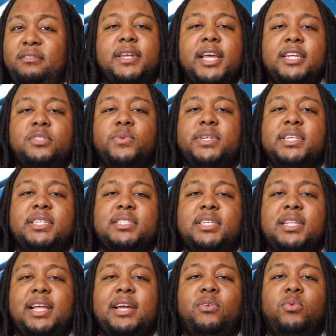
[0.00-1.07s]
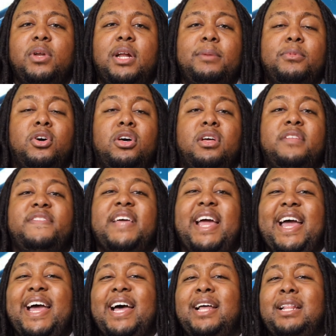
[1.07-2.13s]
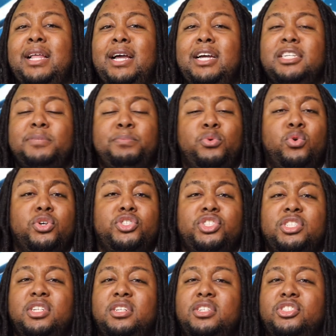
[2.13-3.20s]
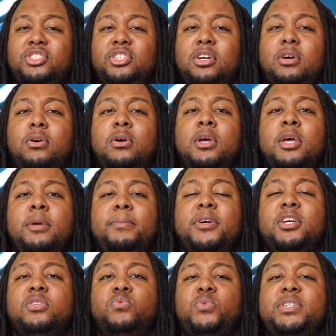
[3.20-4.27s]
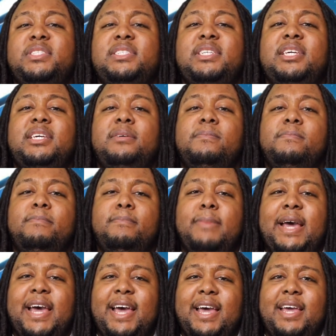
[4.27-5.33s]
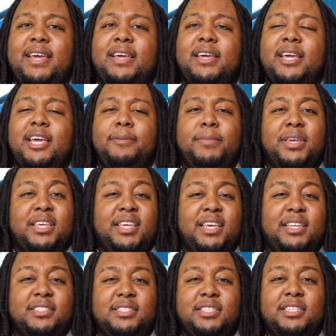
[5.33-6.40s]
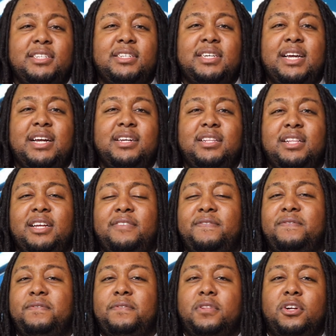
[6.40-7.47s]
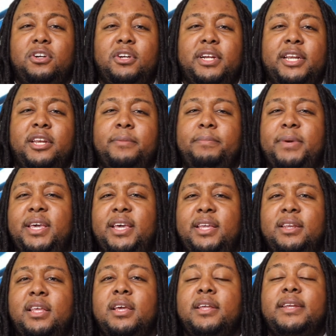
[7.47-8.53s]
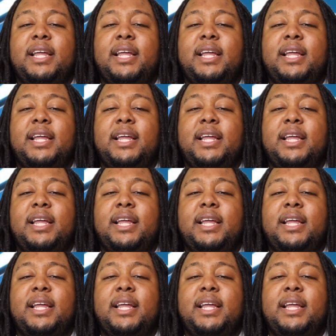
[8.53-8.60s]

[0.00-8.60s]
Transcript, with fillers: Next we get to like what I'm calling the allies portion of the show, because we see Matt and Makensy kind of like flirt in the bed.